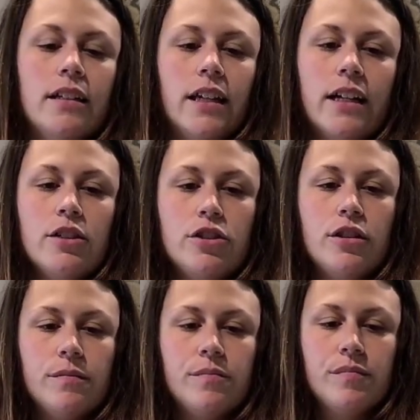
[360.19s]

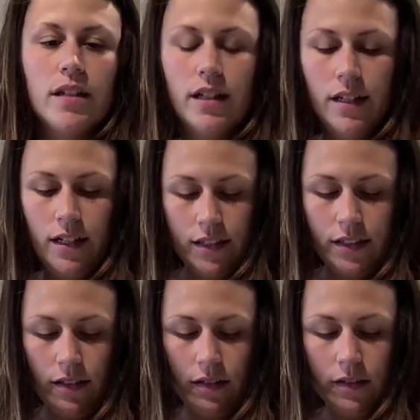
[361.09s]
texture. It's
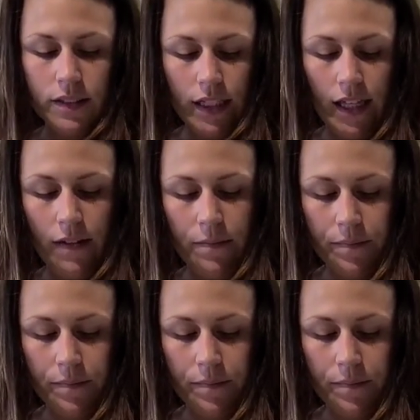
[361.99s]
still a little sticky,